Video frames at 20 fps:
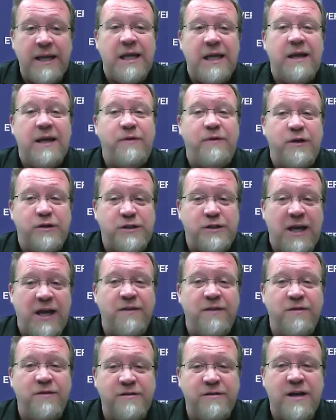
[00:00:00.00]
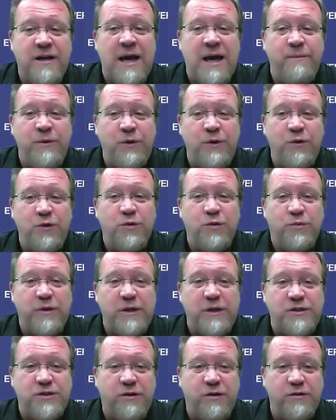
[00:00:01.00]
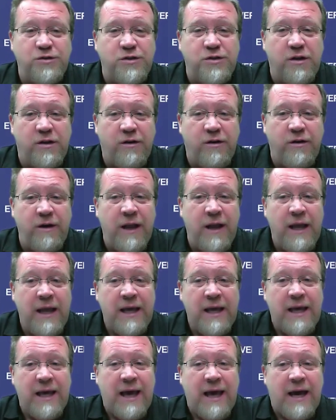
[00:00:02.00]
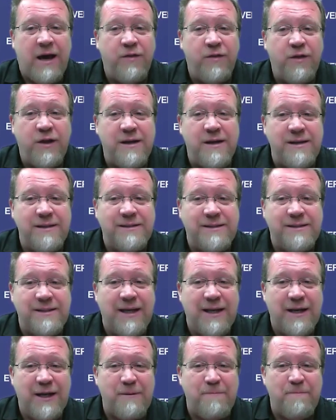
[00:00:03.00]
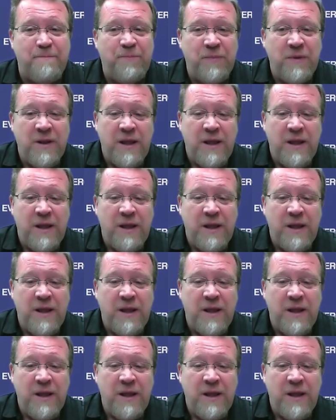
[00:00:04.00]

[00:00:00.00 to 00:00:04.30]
if you take the time and do the research to learn how the gun's set up